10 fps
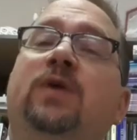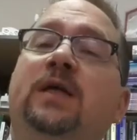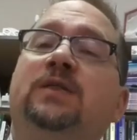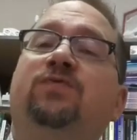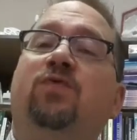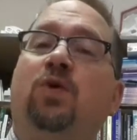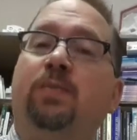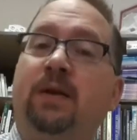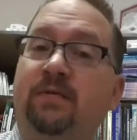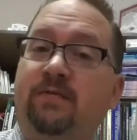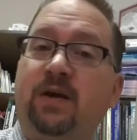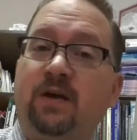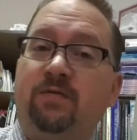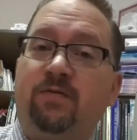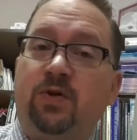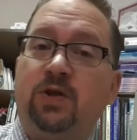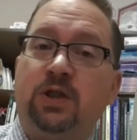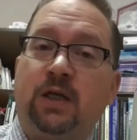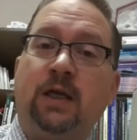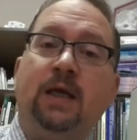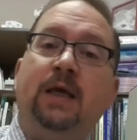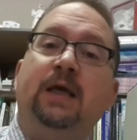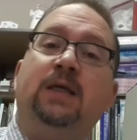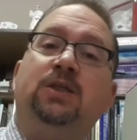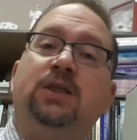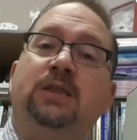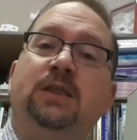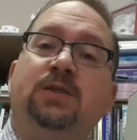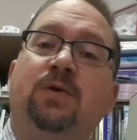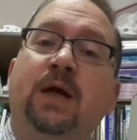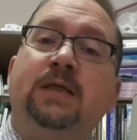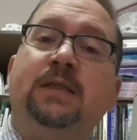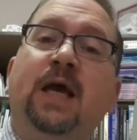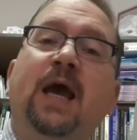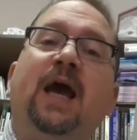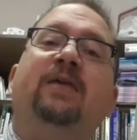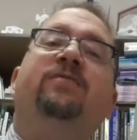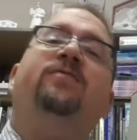transformative conversion in Jesus Christ. And